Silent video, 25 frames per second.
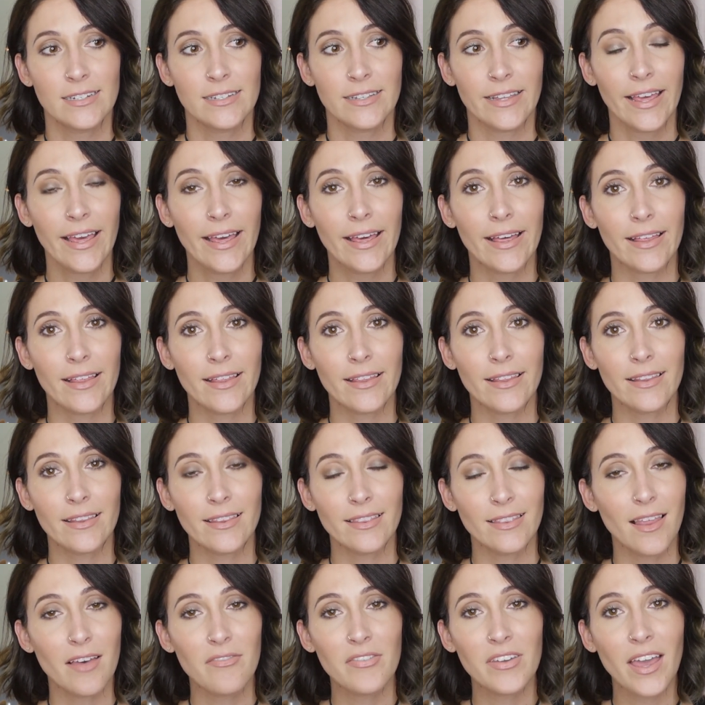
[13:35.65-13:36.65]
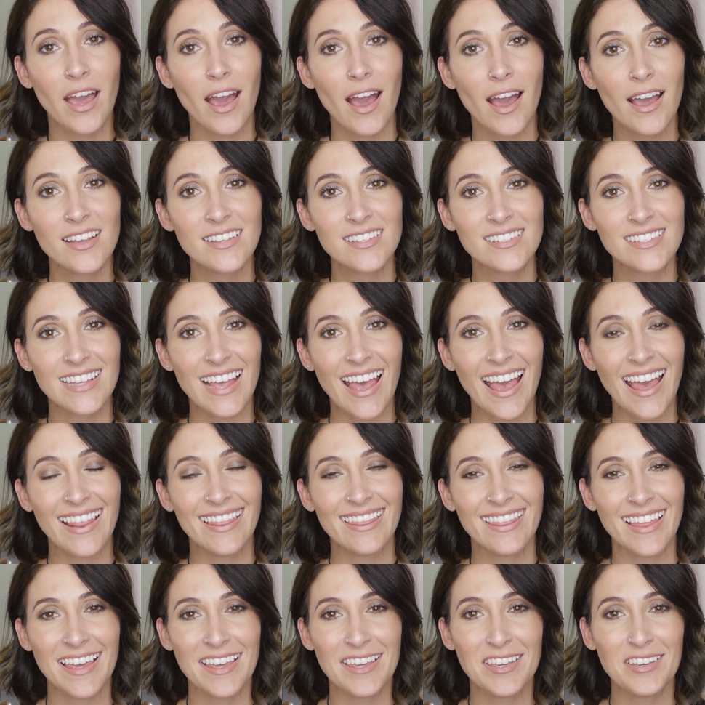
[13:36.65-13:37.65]
yeah, love you guys,
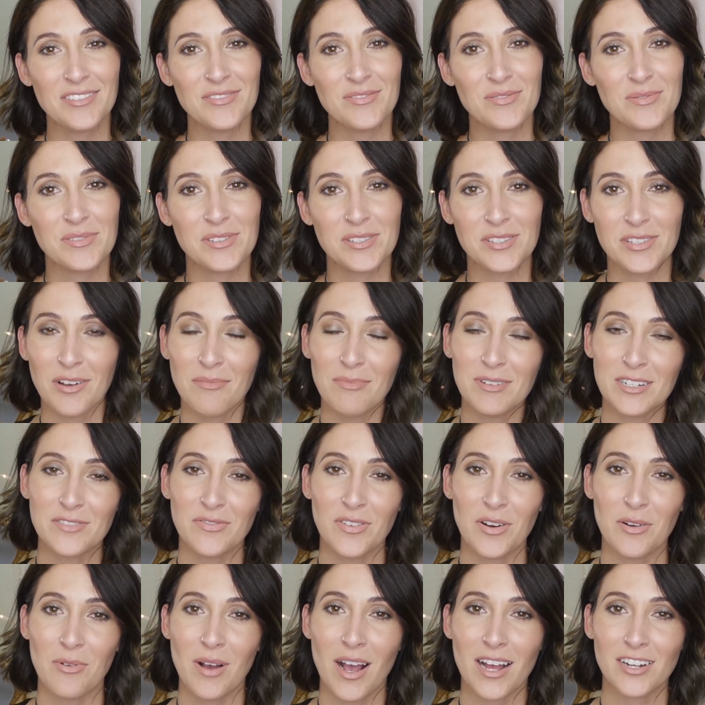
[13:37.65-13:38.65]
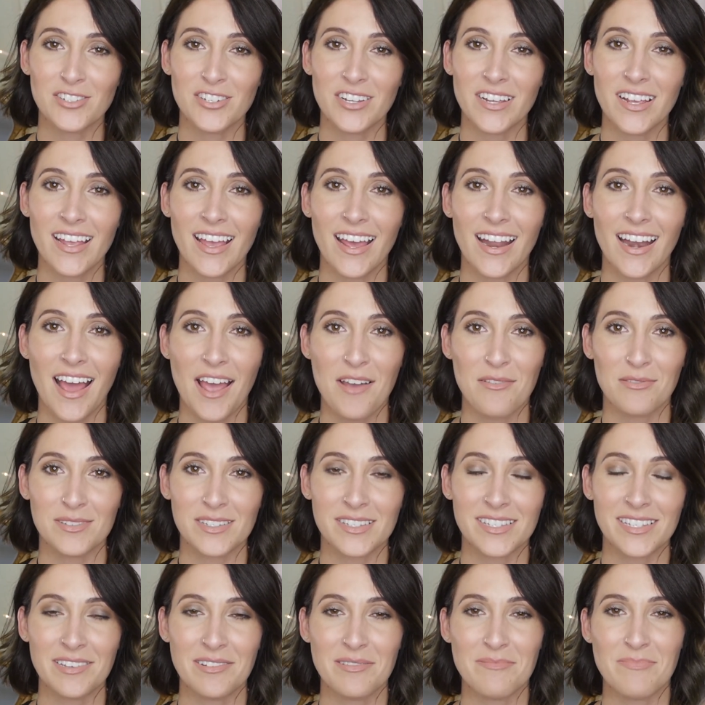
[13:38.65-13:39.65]
and thank you so much for watching, and I will
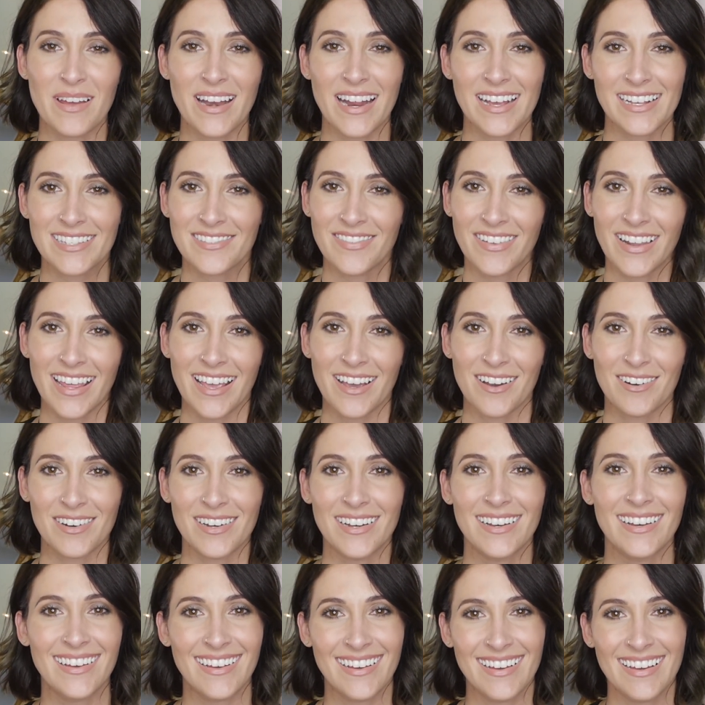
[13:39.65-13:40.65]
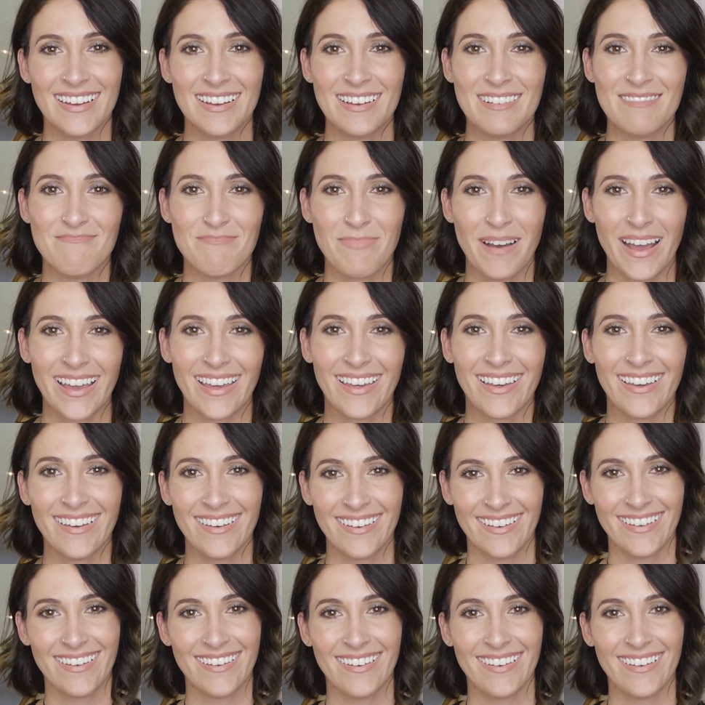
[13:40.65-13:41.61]
see you in my next video. Bye.